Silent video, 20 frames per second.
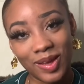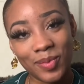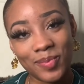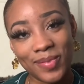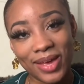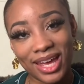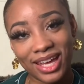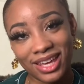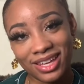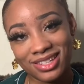i'm
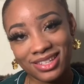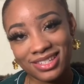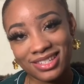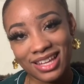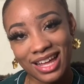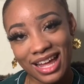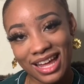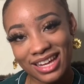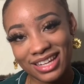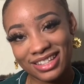back
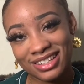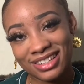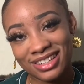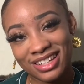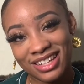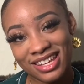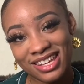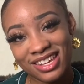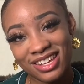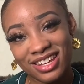inside
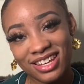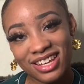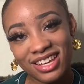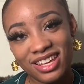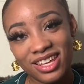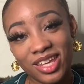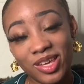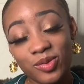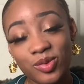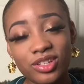
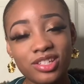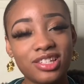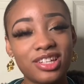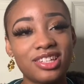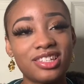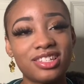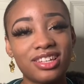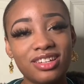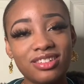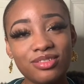it was
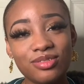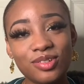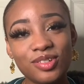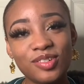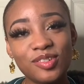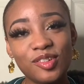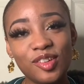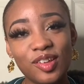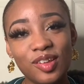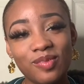
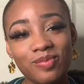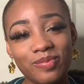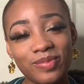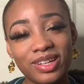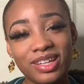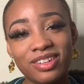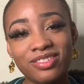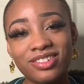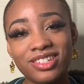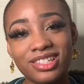successful
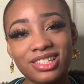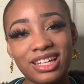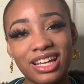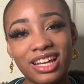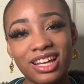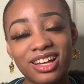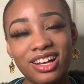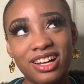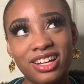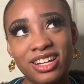but it was
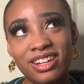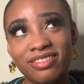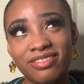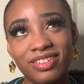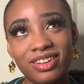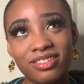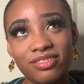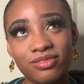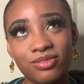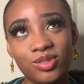like
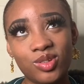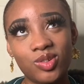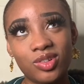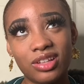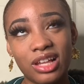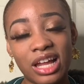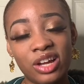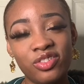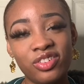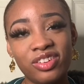uneventful
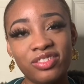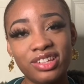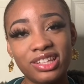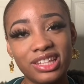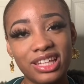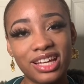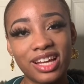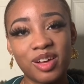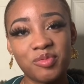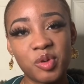i don't even
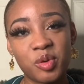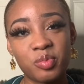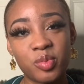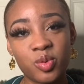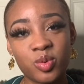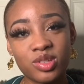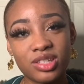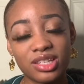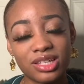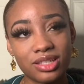think i'm gonna
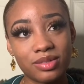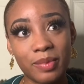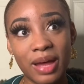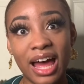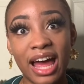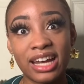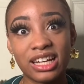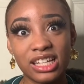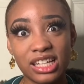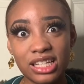post this but
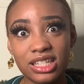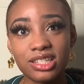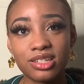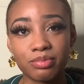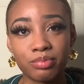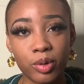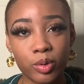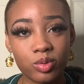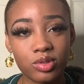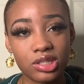i need to
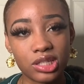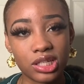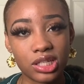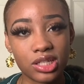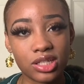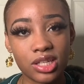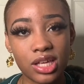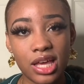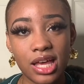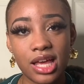post this
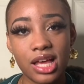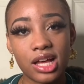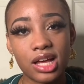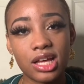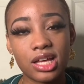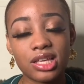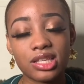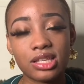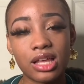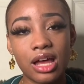
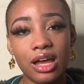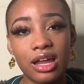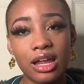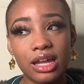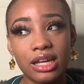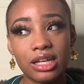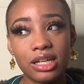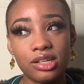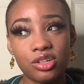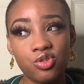because i
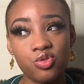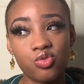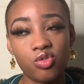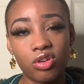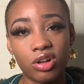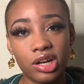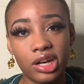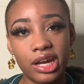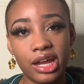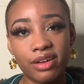didn't do
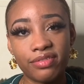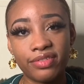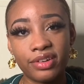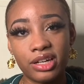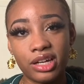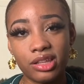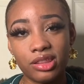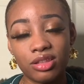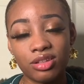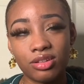all of that for
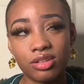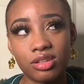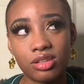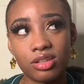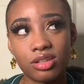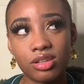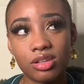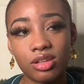nothing